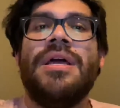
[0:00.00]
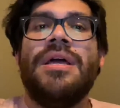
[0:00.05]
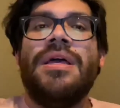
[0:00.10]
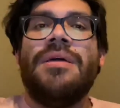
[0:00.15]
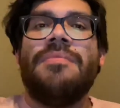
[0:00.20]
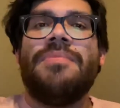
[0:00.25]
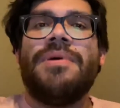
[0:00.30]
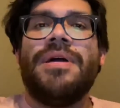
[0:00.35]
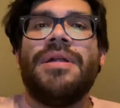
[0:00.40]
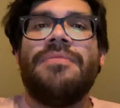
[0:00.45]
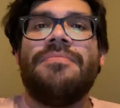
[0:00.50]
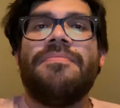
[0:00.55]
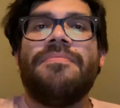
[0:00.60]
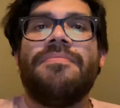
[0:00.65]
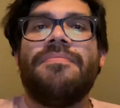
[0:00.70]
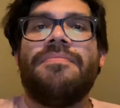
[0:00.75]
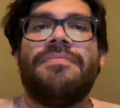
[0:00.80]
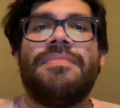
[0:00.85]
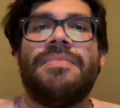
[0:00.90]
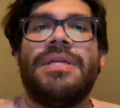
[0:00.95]
But
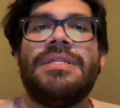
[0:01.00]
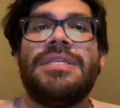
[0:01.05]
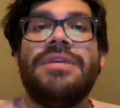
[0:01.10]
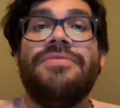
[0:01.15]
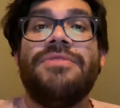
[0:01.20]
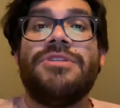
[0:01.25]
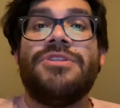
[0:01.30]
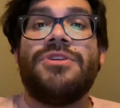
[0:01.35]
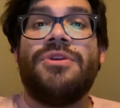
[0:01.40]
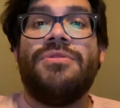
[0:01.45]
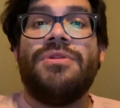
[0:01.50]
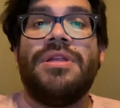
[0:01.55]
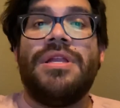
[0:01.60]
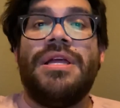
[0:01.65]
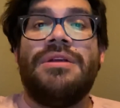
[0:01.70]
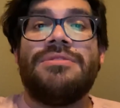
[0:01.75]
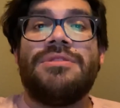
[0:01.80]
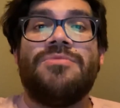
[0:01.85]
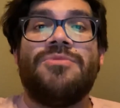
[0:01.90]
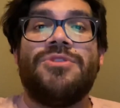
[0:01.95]
it's even shown in
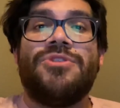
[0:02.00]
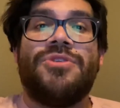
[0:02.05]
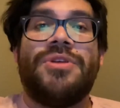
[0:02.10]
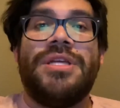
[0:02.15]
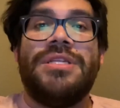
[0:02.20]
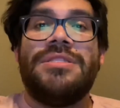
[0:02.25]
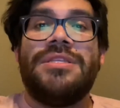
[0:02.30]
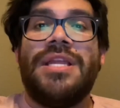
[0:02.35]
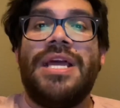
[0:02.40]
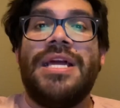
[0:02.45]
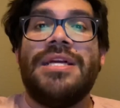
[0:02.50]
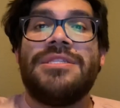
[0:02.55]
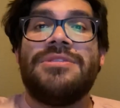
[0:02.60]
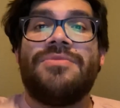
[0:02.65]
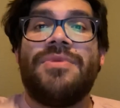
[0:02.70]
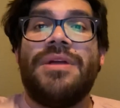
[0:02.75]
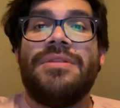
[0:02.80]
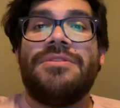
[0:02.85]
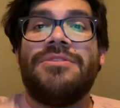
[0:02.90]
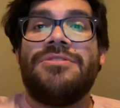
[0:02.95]
how someone treats and acts
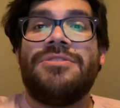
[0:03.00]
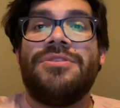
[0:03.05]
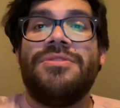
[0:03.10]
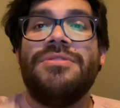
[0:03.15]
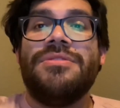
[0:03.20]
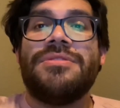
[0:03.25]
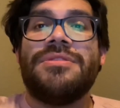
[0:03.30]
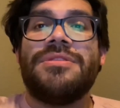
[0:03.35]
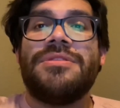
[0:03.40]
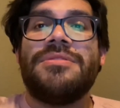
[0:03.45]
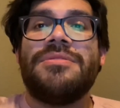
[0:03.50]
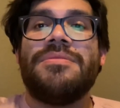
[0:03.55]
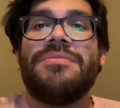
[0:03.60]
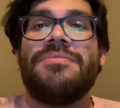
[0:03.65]
around their students.